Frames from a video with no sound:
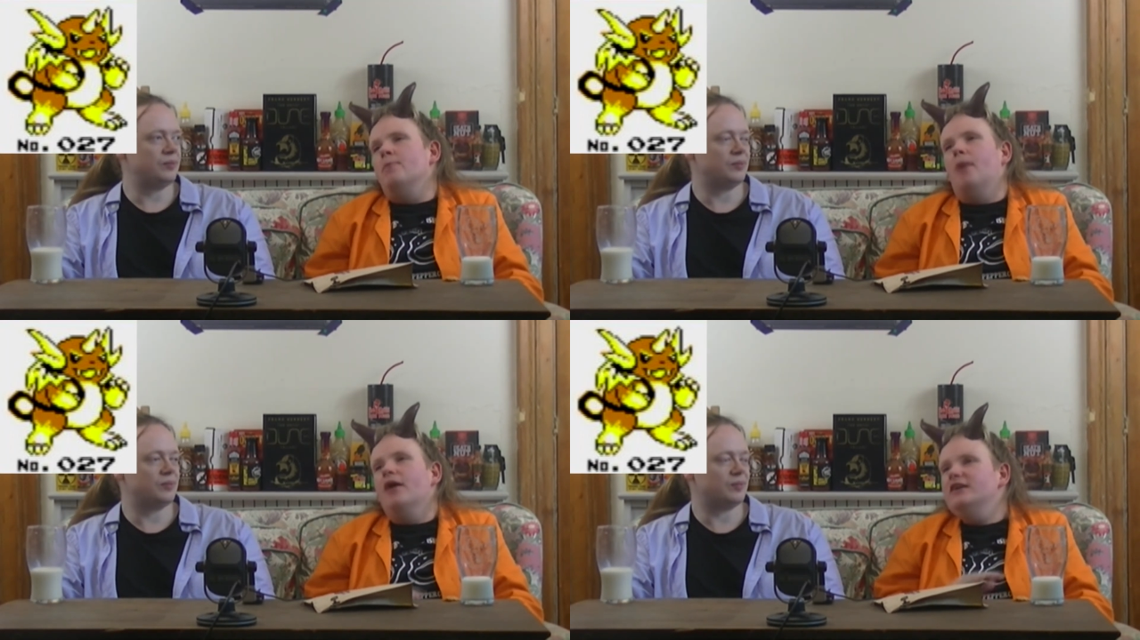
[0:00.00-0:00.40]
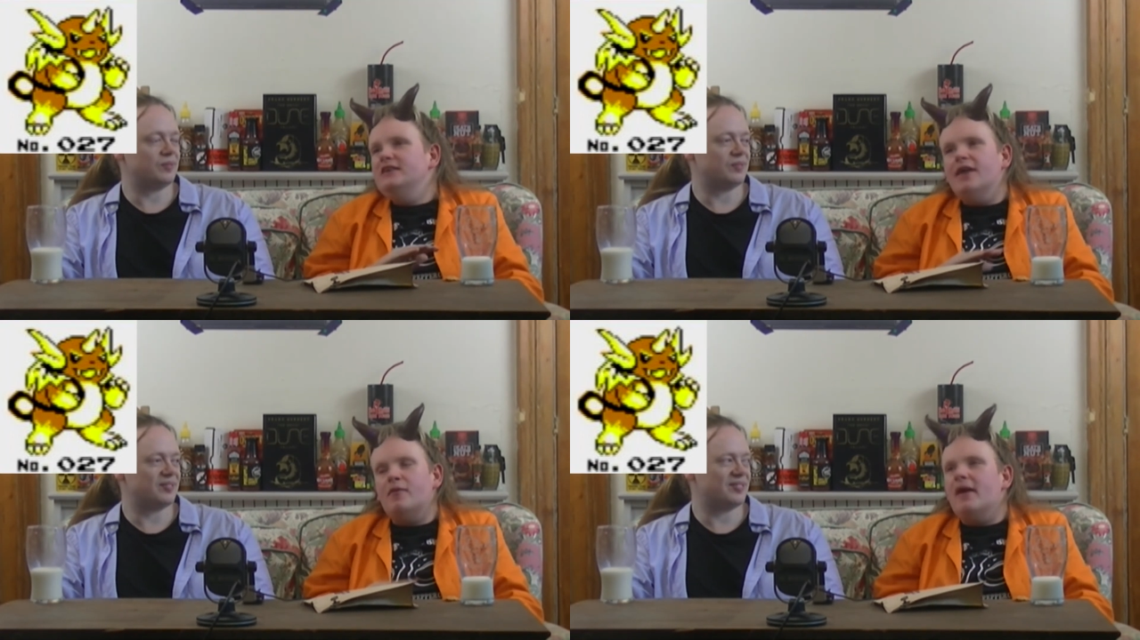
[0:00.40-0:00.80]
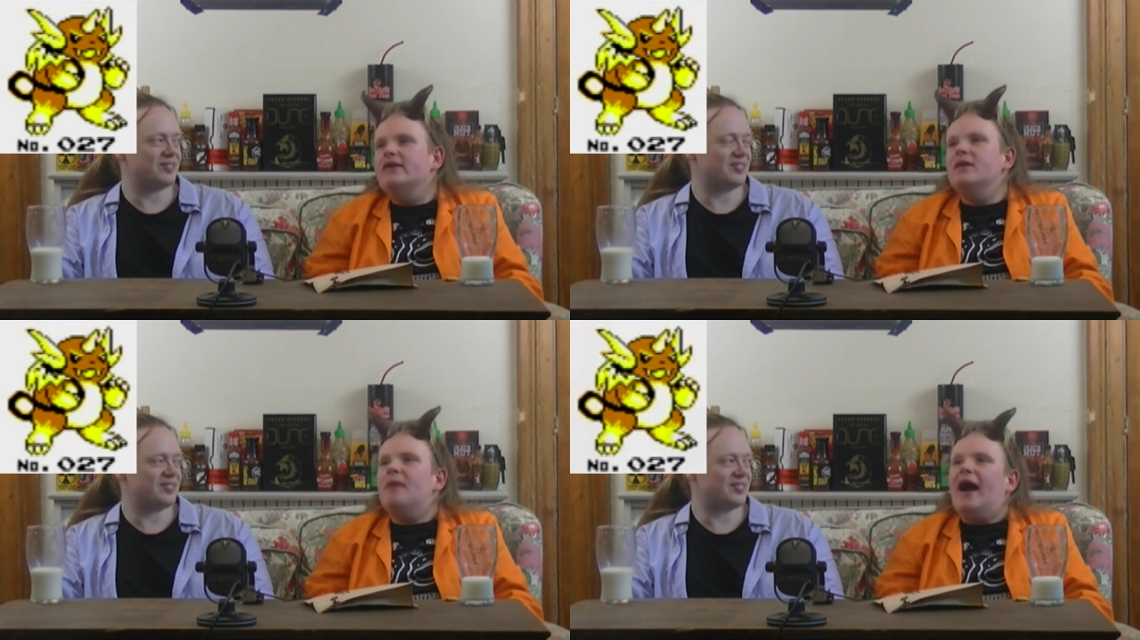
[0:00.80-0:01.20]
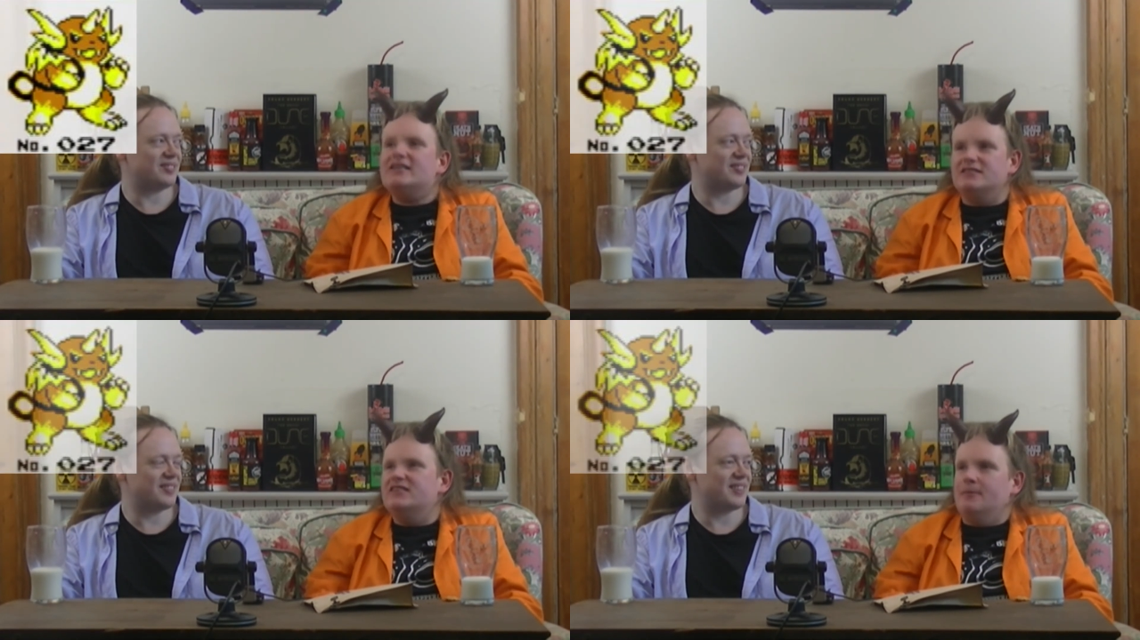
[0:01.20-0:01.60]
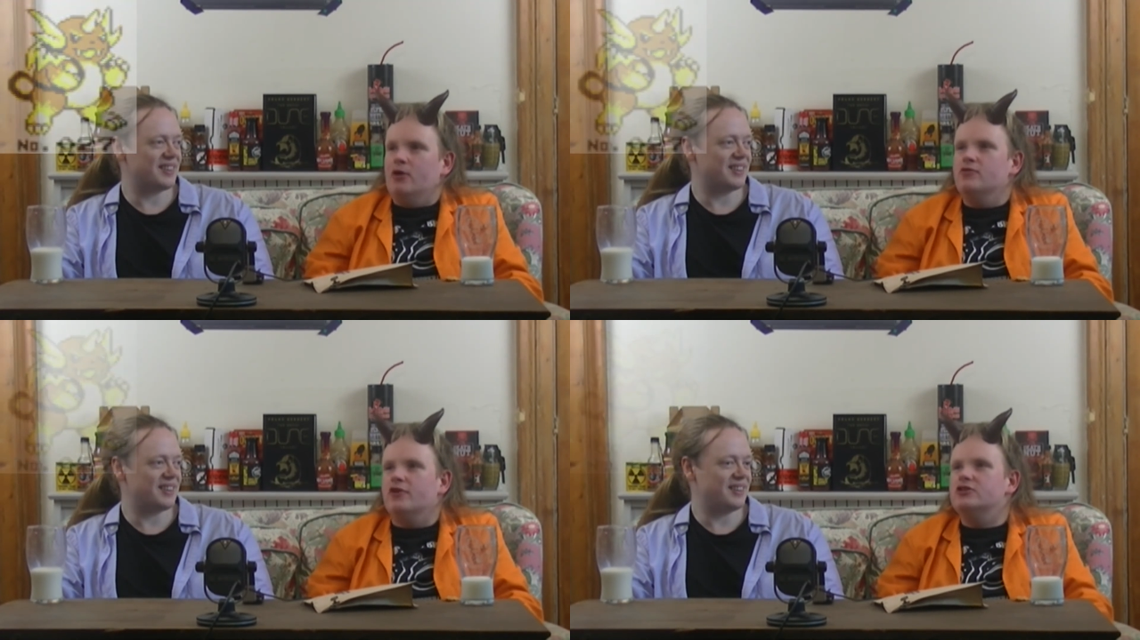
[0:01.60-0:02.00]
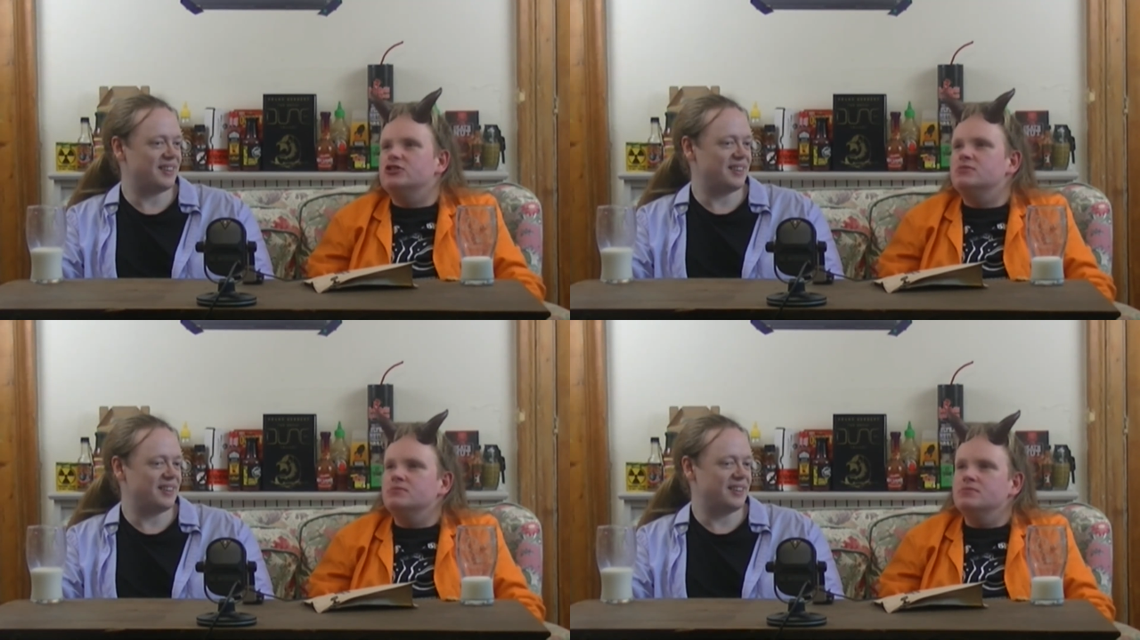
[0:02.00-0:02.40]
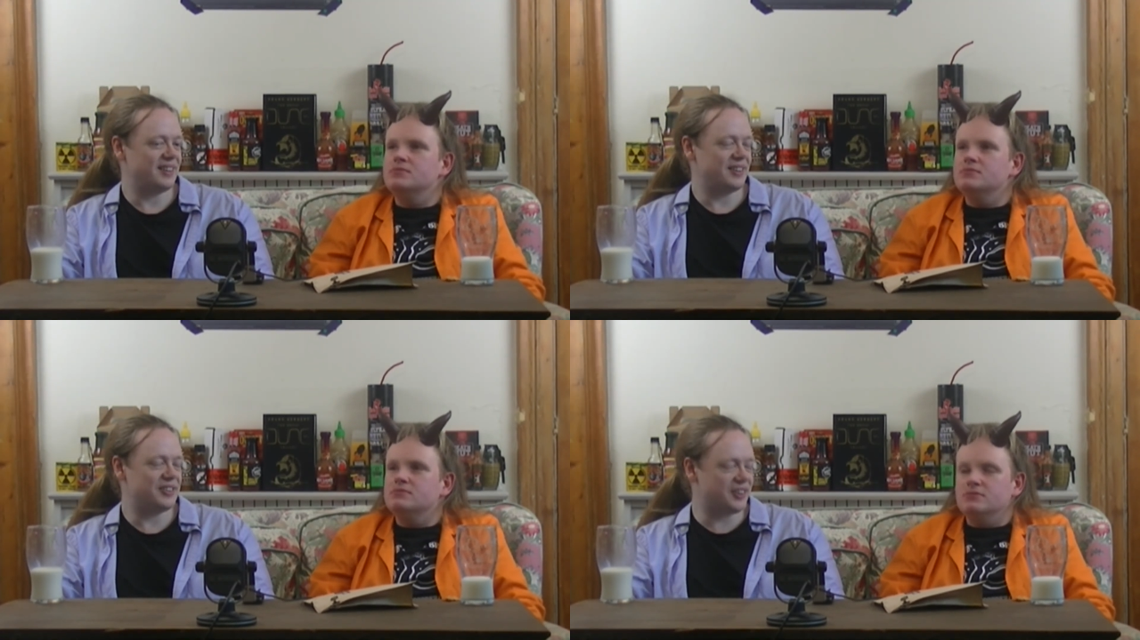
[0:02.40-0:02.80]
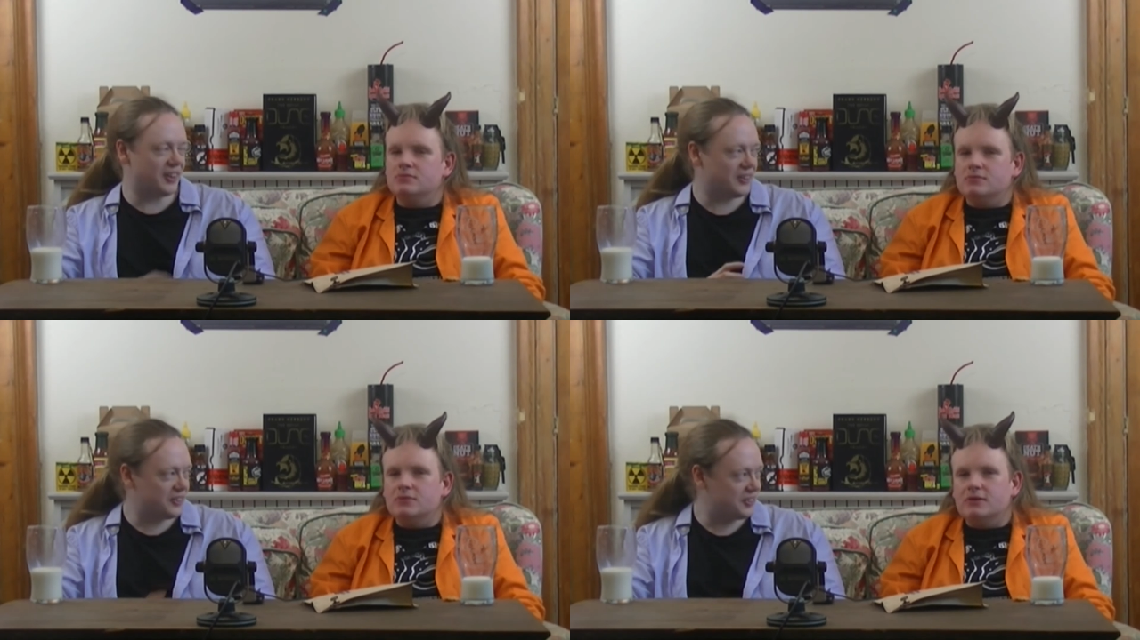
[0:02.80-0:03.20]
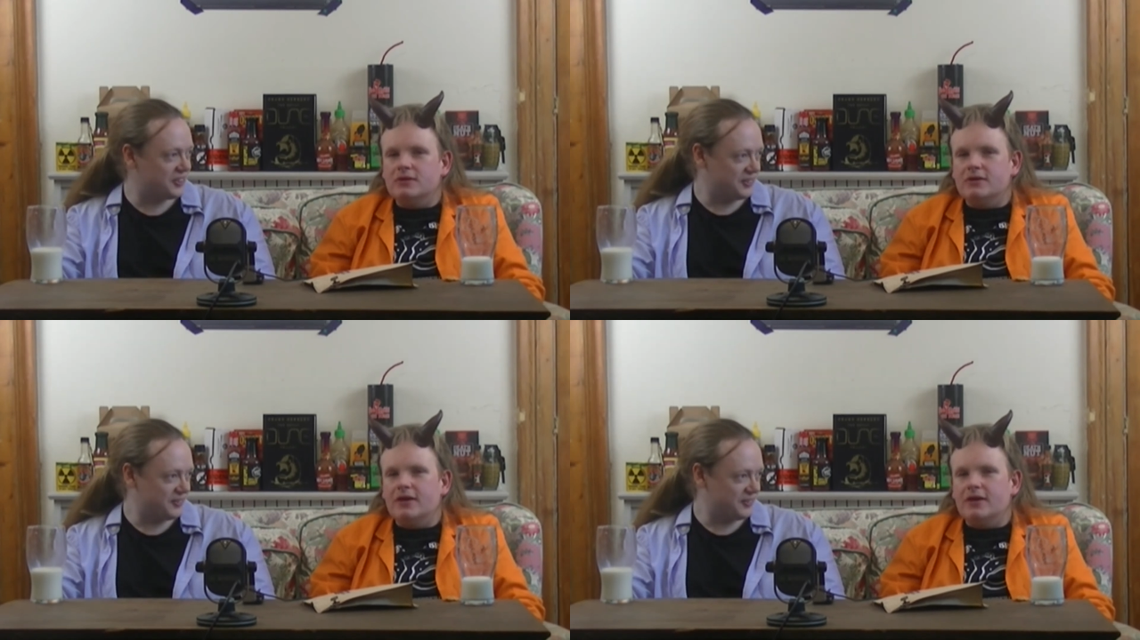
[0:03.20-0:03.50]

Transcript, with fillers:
Speaker 1: But he never made it past the demo version. Church.